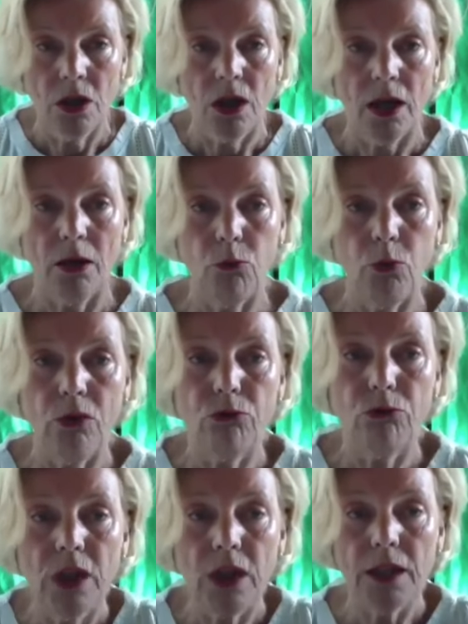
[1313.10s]
And we
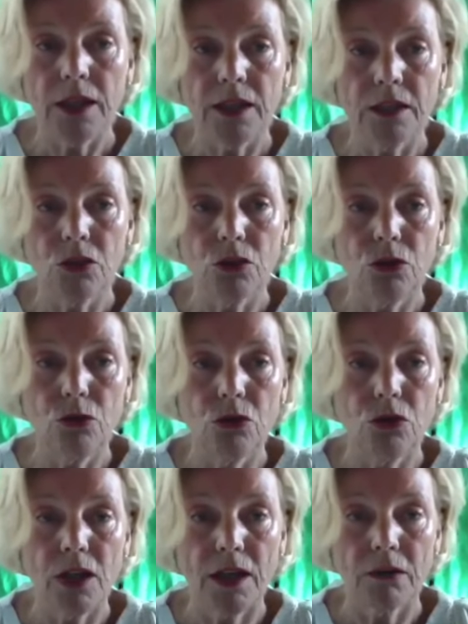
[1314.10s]
really cannot do
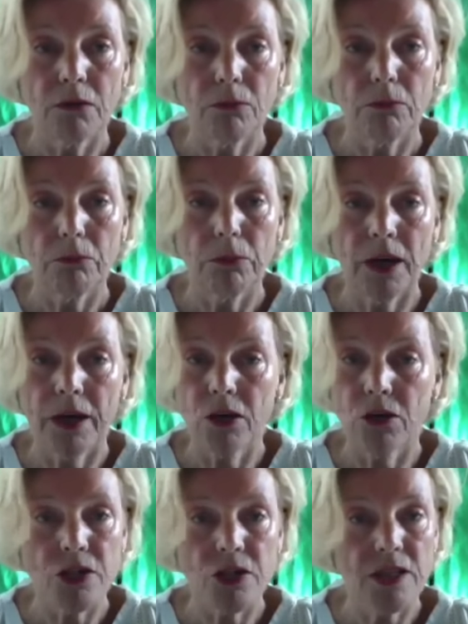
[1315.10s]
that by
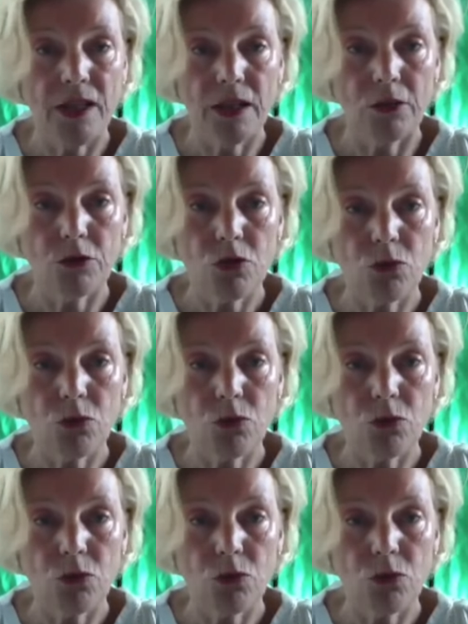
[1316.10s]
ourselves.